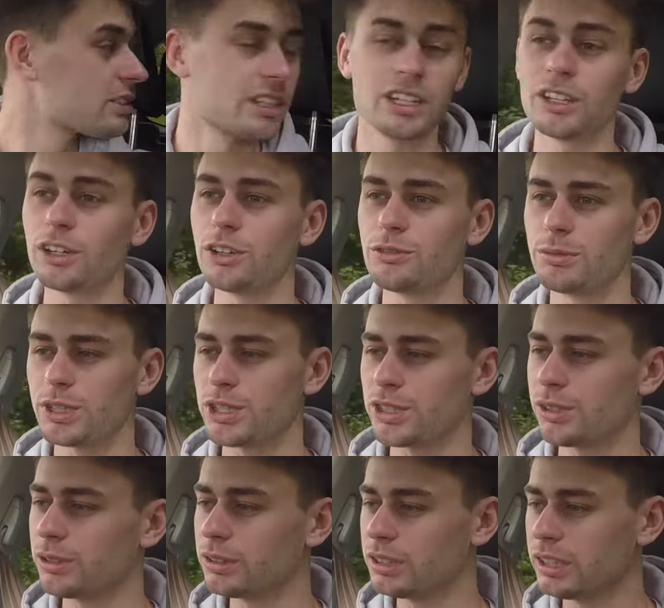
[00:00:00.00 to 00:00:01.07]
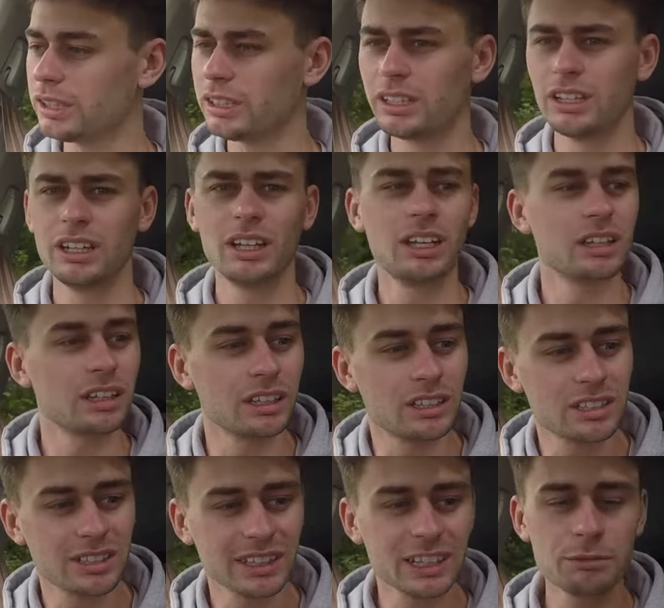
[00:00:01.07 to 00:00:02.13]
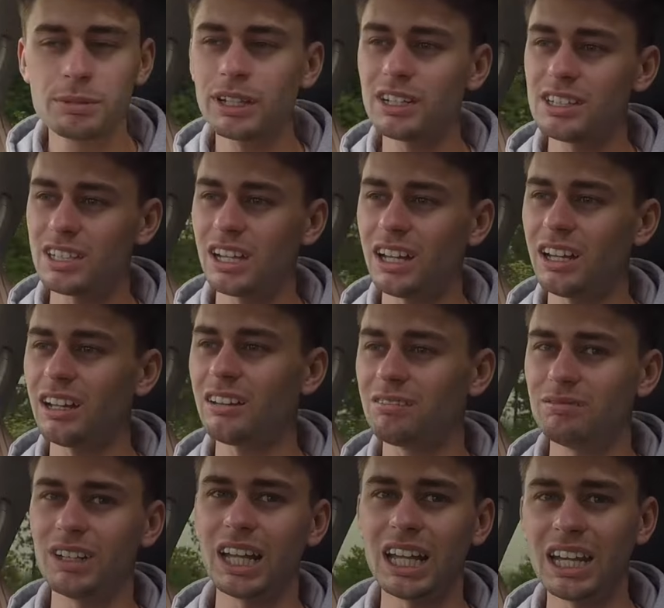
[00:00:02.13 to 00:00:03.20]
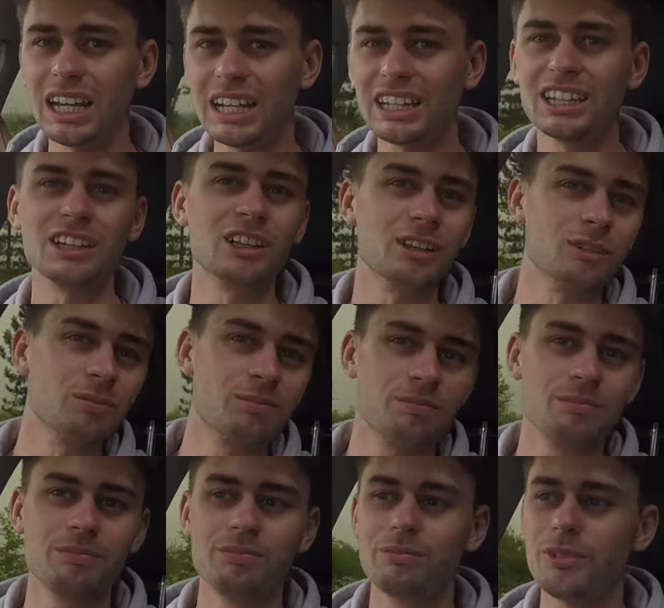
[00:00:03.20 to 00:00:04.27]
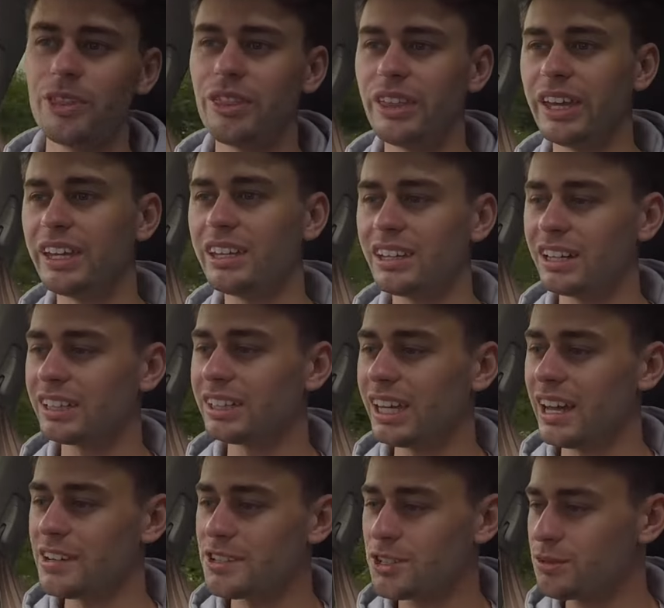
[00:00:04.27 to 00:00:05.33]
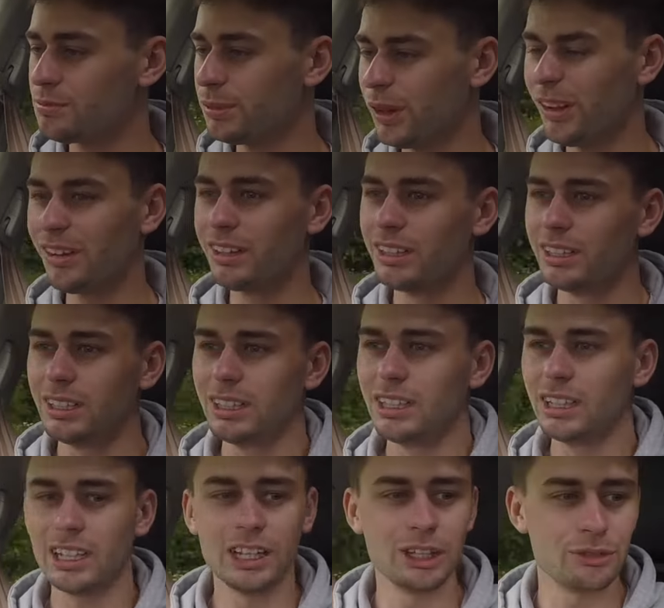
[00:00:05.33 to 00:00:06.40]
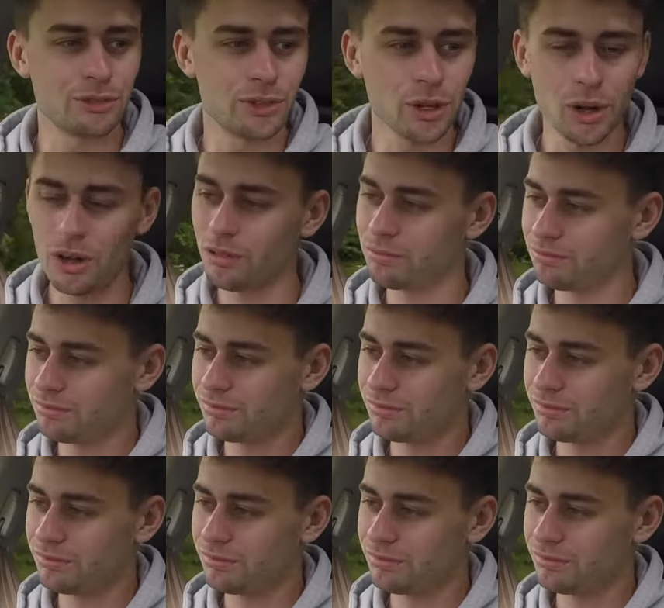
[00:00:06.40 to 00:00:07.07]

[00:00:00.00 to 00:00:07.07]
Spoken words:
seeing over my shoulder. The C pillars are a little thick, I guess, but you've got